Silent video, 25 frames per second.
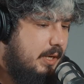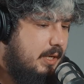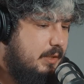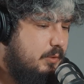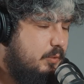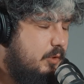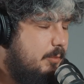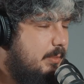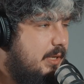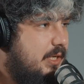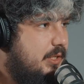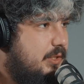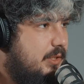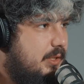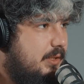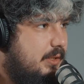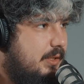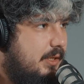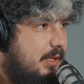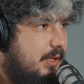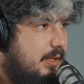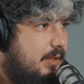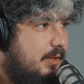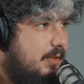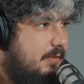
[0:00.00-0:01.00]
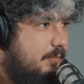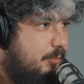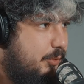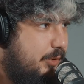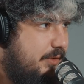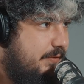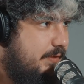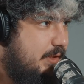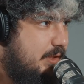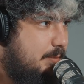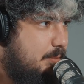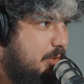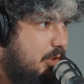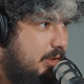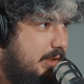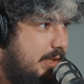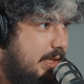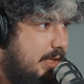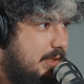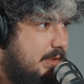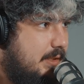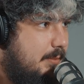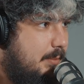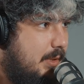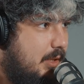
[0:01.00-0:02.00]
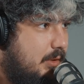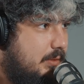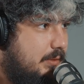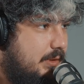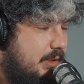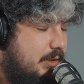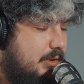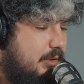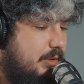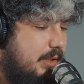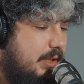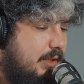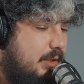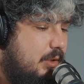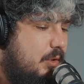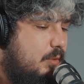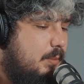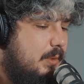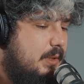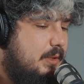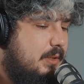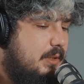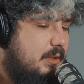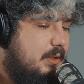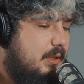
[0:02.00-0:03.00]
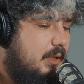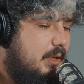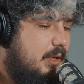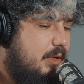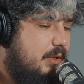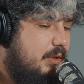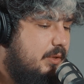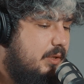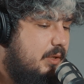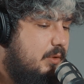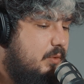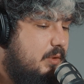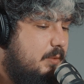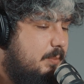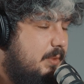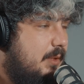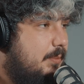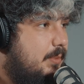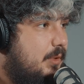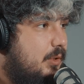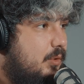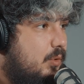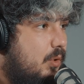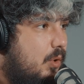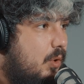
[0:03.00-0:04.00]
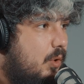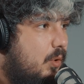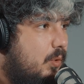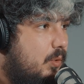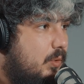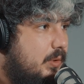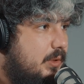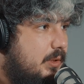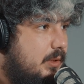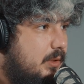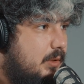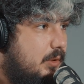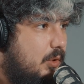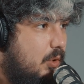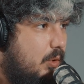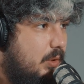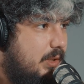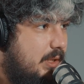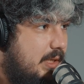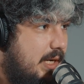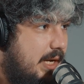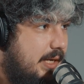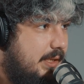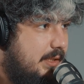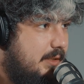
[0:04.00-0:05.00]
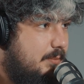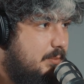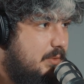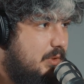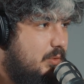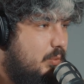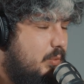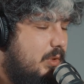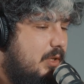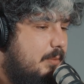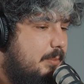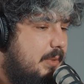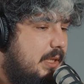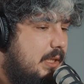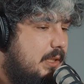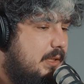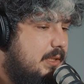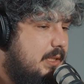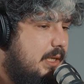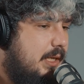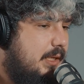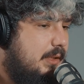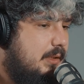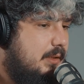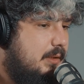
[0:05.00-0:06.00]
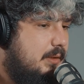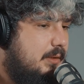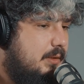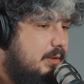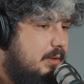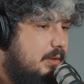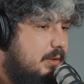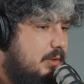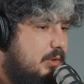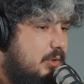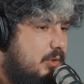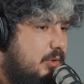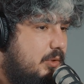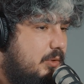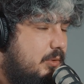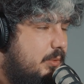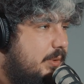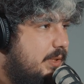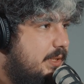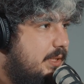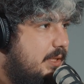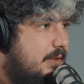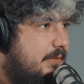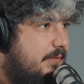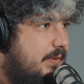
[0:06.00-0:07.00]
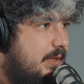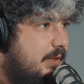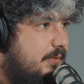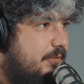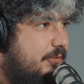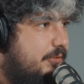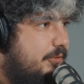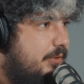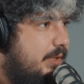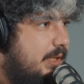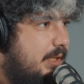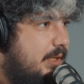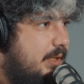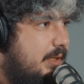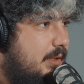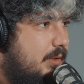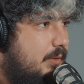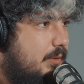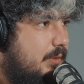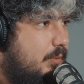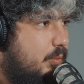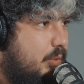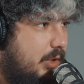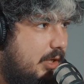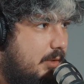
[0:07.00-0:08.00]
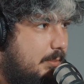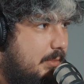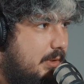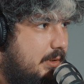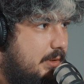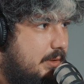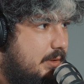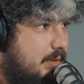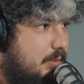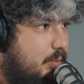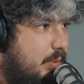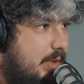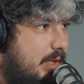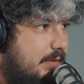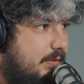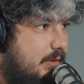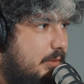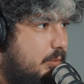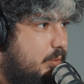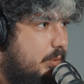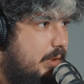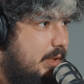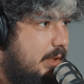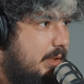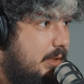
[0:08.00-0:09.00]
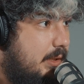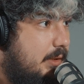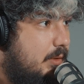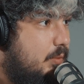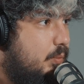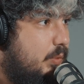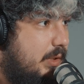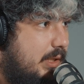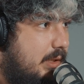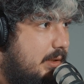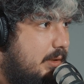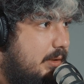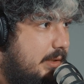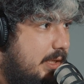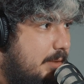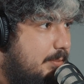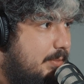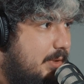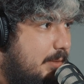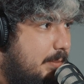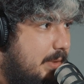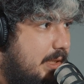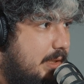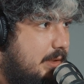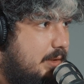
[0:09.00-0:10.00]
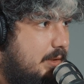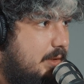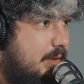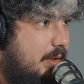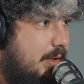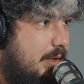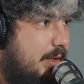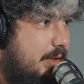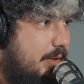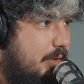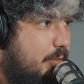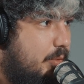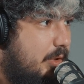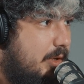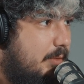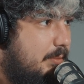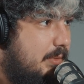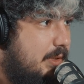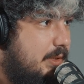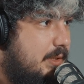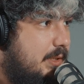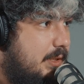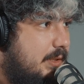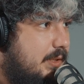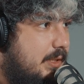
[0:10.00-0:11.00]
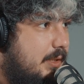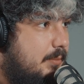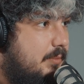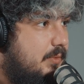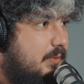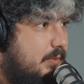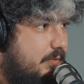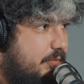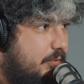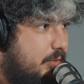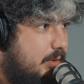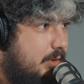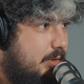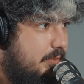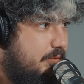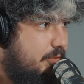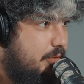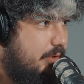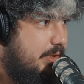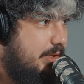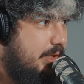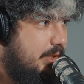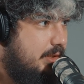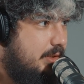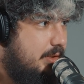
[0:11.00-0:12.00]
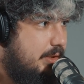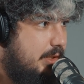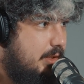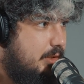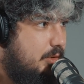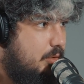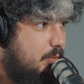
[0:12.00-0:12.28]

As we mentioned in the previous podcast about internet humans, those people who hold golden items will be entitled to receiving free wearables whenever we will implement the wearable system for the internet